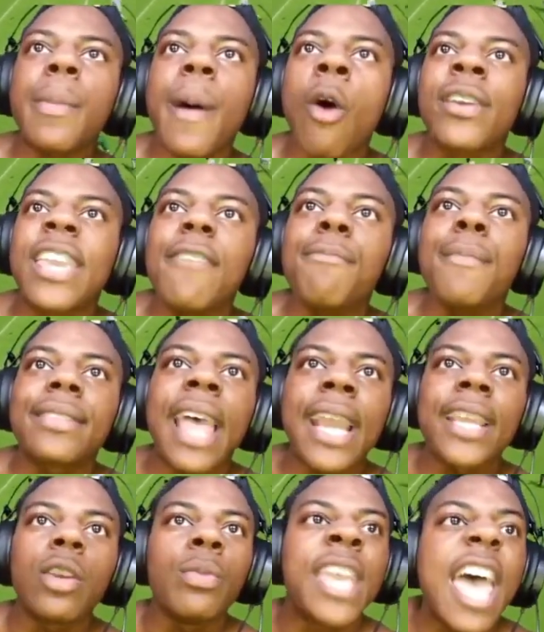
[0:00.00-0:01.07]
me
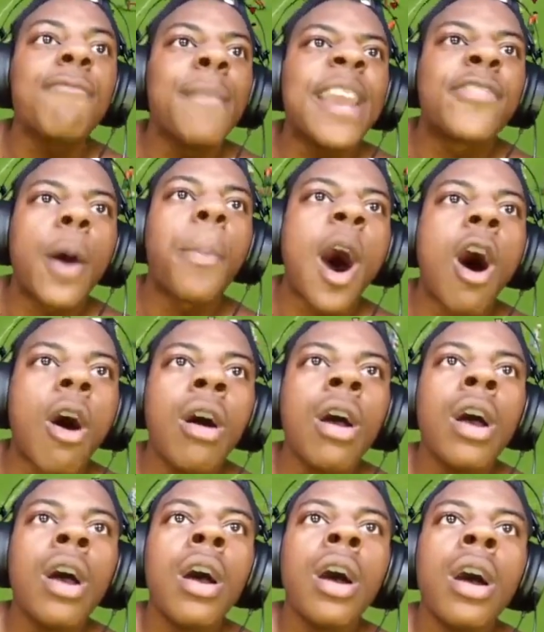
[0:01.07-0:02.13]
the ball.
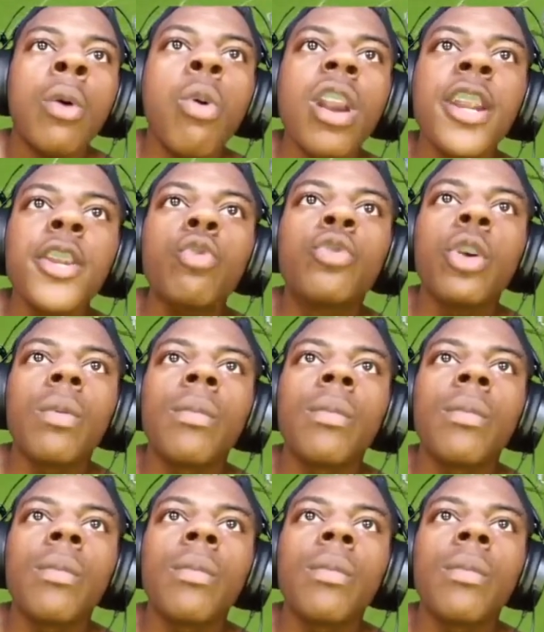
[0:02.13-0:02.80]
What are you doing?